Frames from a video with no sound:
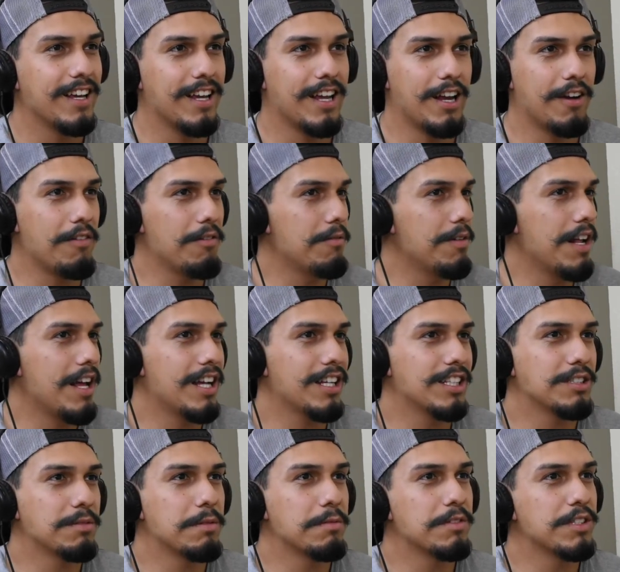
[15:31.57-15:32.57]
everyone
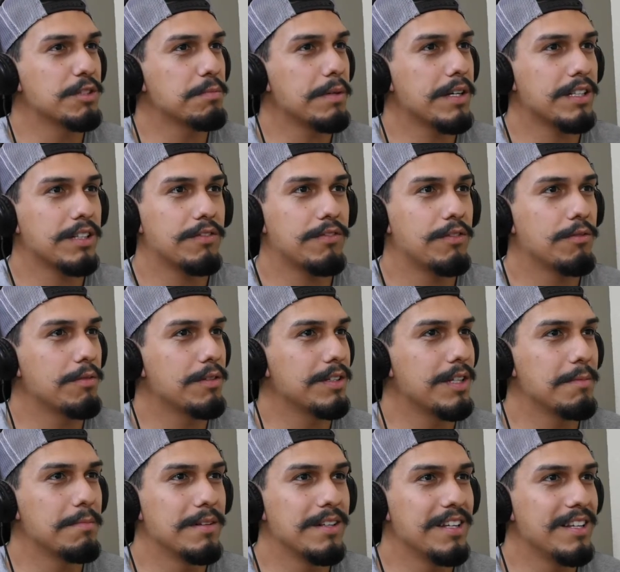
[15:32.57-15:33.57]
has to be respected for what
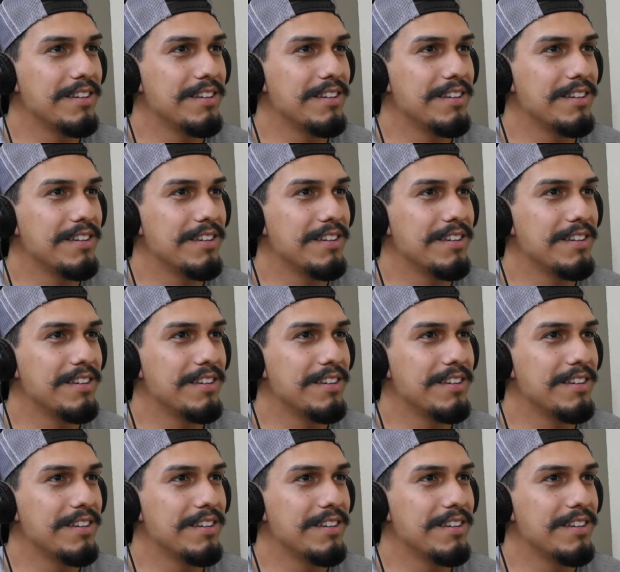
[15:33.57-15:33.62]
they believe